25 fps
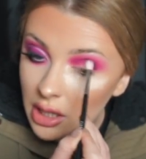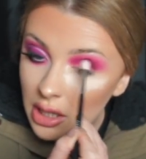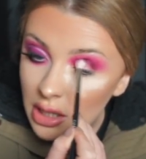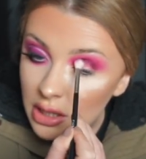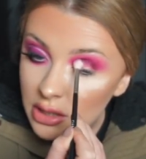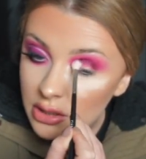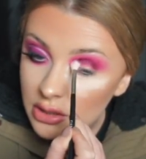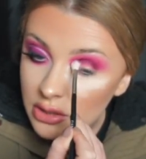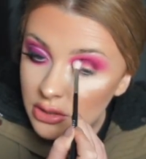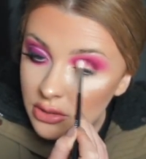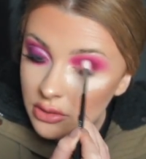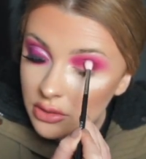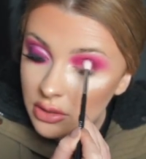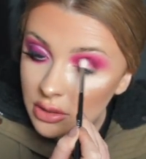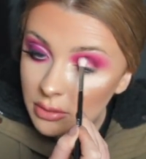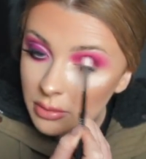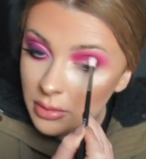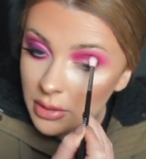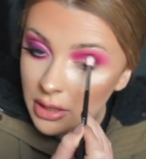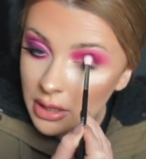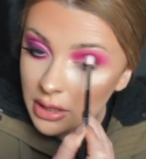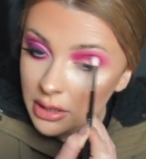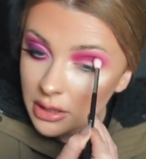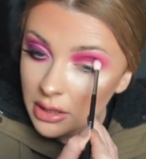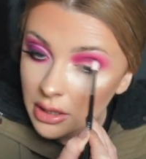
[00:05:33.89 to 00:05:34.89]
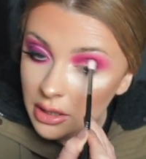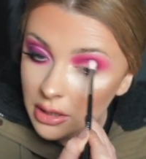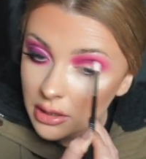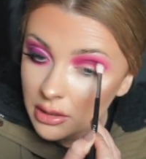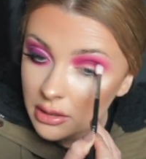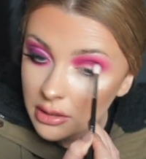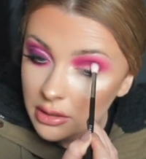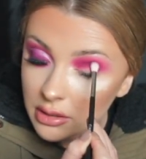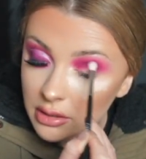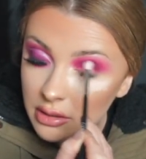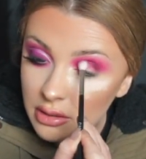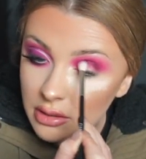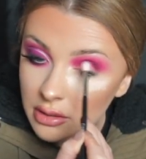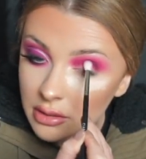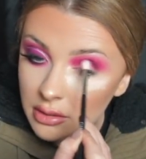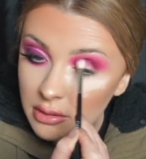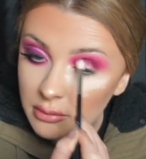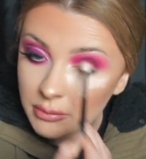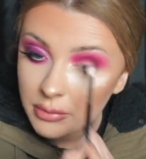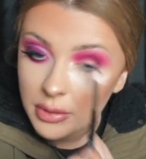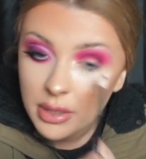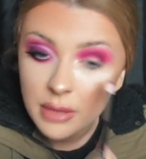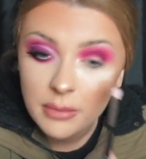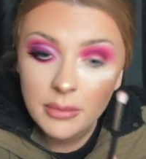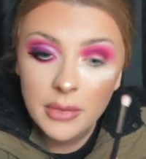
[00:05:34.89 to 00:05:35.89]
I'm just going to blend it.
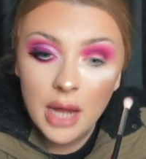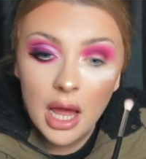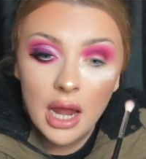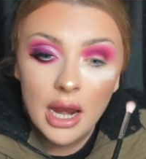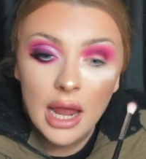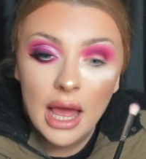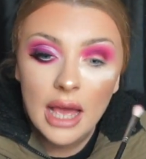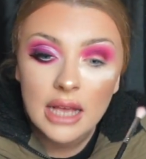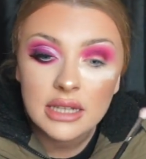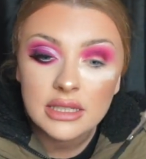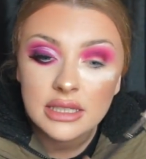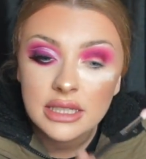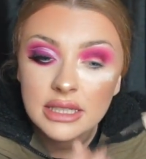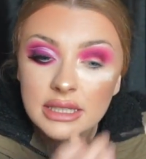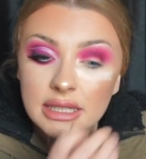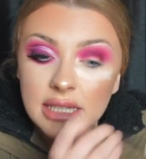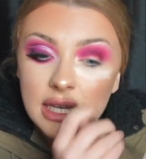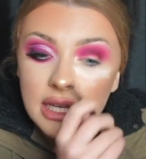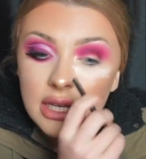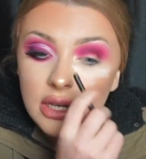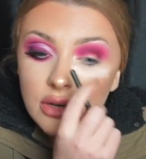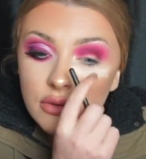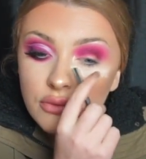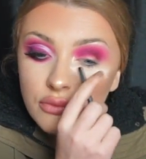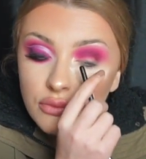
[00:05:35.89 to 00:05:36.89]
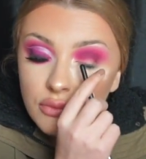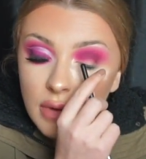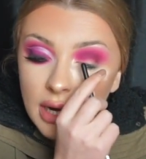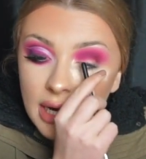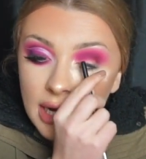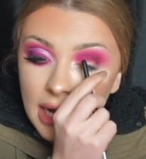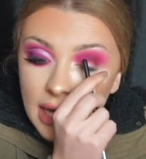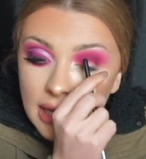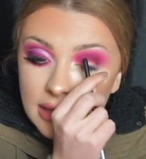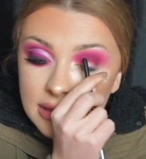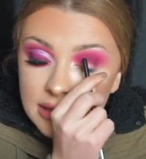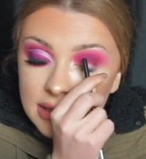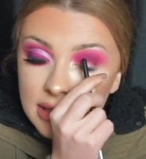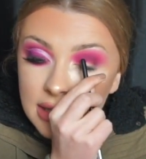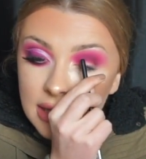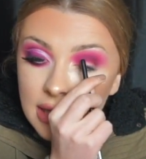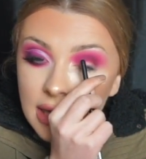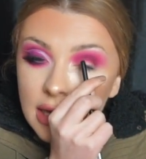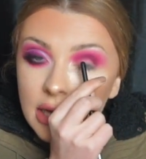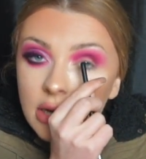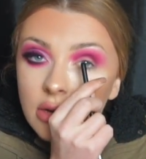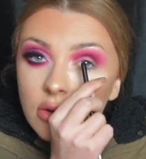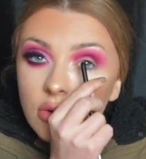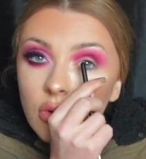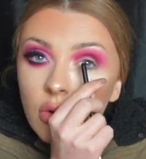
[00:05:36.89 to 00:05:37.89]
But I'm not actually taking it right into the
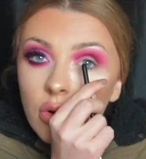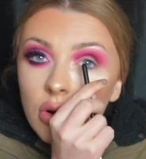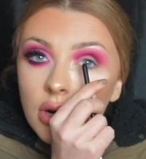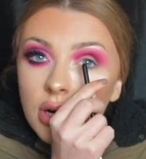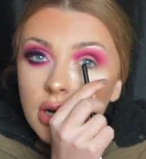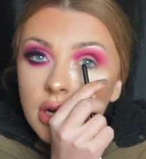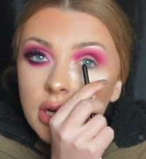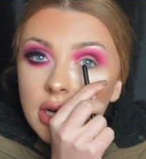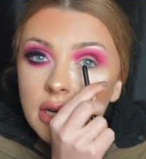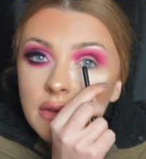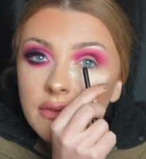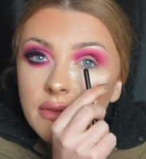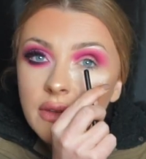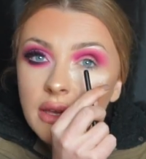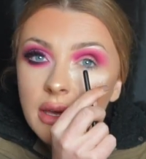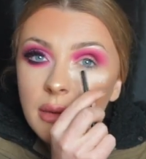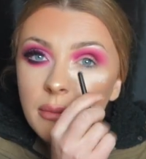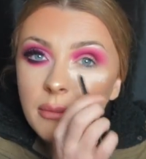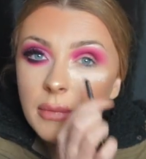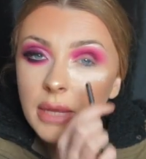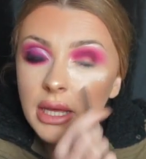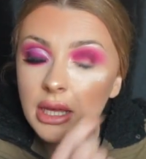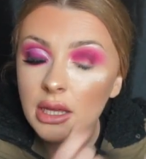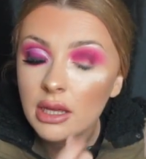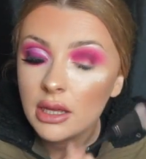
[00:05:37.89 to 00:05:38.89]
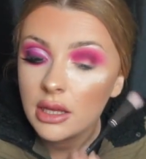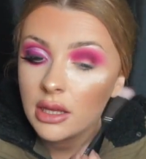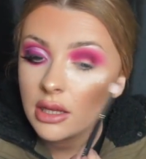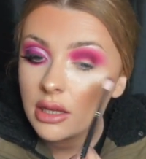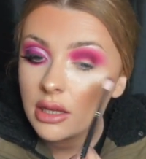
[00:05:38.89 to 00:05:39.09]
inner corner, if you get me.